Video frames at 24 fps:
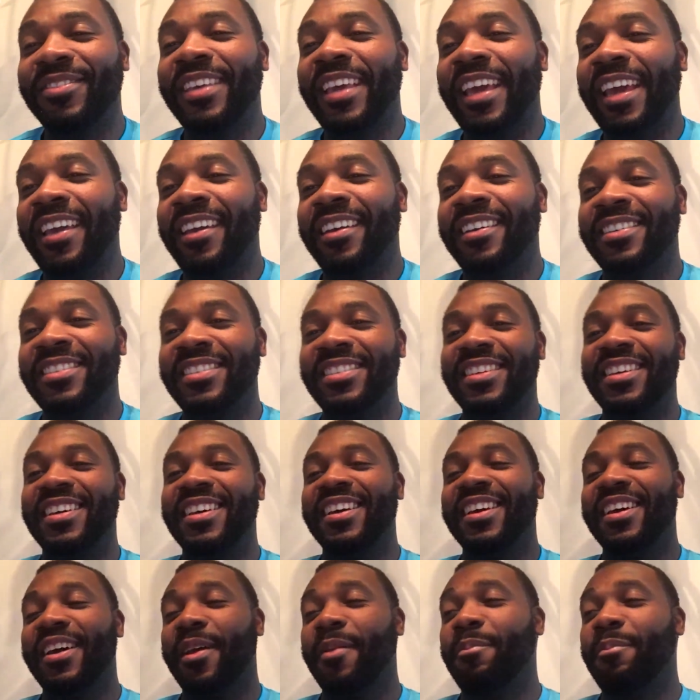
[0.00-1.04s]
game because
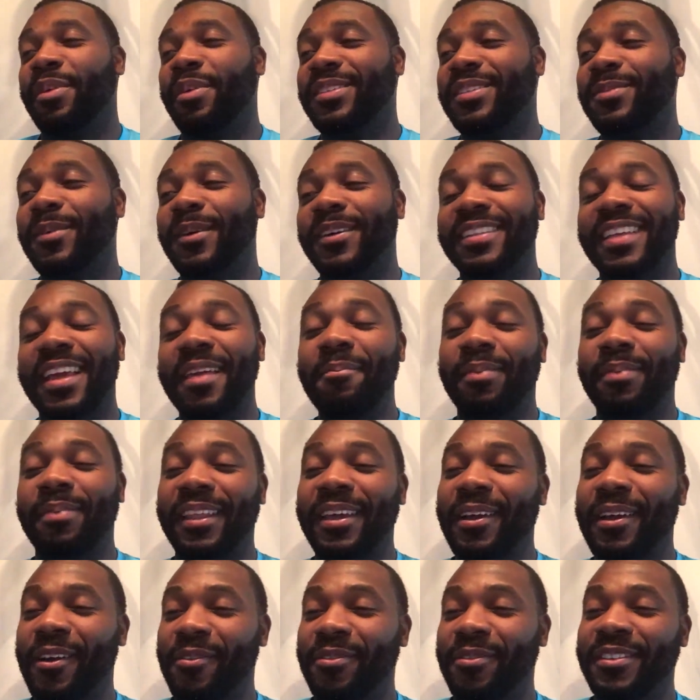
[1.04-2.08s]
Pittsburgh, they
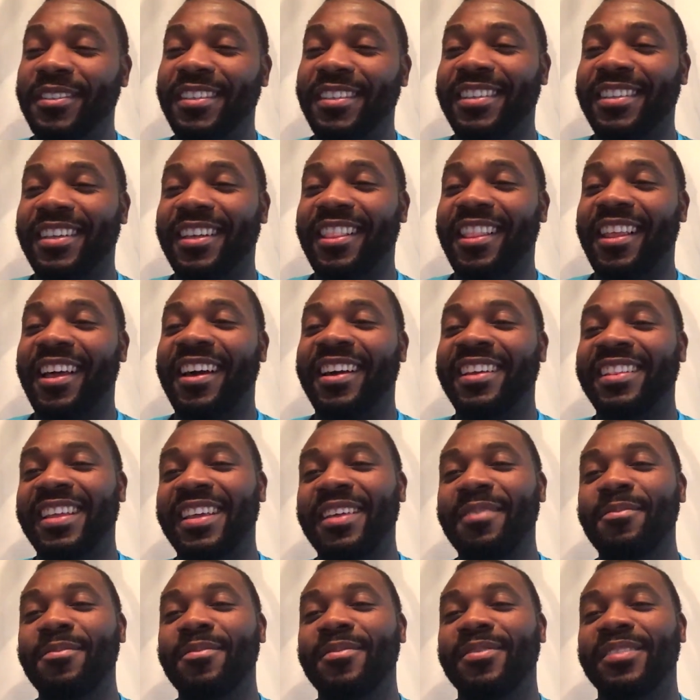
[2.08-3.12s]
playoff is in the line.
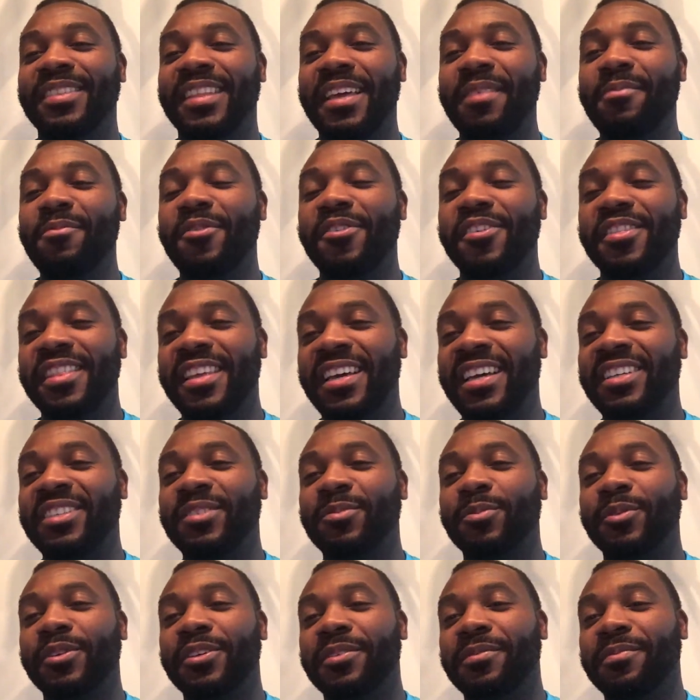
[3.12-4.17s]
They more
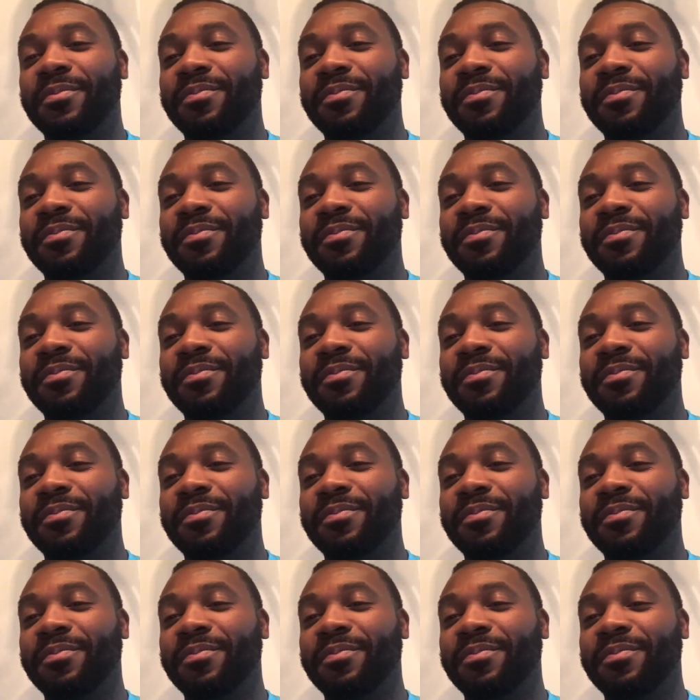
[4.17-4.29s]
desperate.